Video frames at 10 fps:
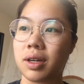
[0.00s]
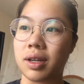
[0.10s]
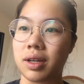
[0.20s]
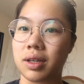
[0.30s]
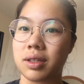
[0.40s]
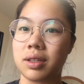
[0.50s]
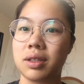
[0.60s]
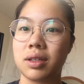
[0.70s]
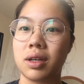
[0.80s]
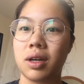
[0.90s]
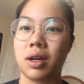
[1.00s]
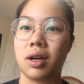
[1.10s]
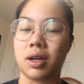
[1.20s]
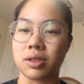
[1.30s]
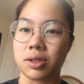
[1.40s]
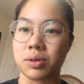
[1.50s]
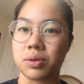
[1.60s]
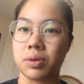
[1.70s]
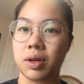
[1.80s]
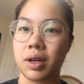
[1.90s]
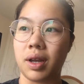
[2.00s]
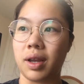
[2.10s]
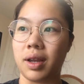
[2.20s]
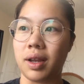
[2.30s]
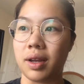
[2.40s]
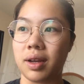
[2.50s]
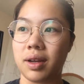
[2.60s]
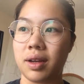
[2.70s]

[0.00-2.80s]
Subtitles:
and also a